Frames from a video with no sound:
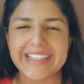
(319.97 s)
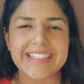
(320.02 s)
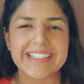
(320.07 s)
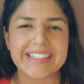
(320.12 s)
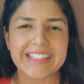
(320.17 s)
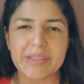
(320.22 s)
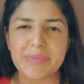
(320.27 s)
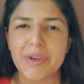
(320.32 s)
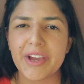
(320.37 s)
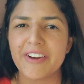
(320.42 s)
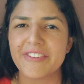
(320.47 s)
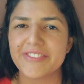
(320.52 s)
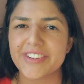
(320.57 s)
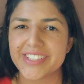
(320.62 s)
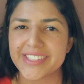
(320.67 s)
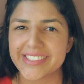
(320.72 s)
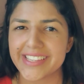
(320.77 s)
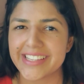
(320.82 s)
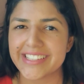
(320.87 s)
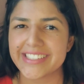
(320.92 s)
deep
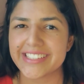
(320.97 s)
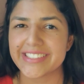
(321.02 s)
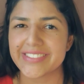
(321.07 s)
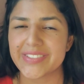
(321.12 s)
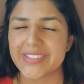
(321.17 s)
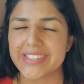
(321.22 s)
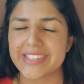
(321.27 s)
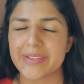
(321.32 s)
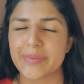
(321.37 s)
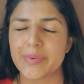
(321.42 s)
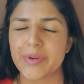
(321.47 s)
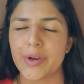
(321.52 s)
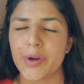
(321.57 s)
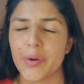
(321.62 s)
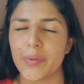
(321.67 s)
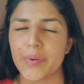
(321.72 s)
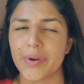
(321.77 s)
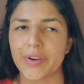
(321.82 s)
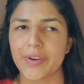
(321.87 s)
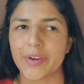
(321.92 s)
conversations with some
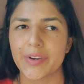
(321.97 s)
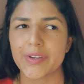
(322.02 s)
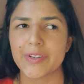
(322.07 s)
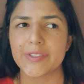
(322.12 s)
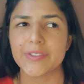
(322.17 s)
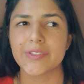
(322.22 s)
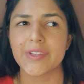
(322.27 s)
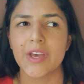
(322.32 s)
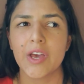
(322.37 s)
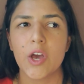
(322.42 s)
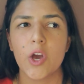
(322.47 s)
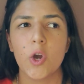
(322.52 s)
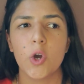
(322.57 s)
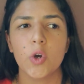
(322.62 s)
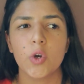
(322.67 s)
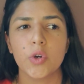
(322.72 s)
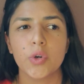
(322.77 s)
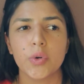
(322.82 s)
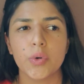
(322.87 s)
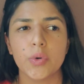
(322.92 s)
coworkers
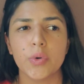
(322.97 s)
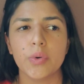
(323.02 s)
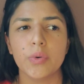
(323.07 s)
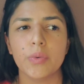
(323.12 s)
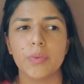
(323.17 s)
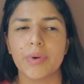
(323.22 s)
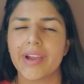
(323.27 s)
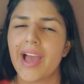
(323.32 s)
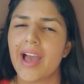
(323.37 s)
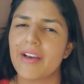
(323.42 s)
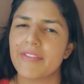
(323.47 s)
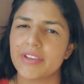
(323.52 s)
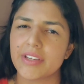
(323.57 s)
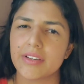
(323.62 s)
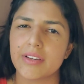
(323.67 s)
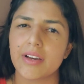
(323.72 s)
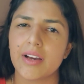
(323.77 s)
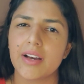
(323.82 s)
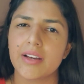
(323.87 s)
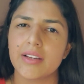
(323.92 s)
who were having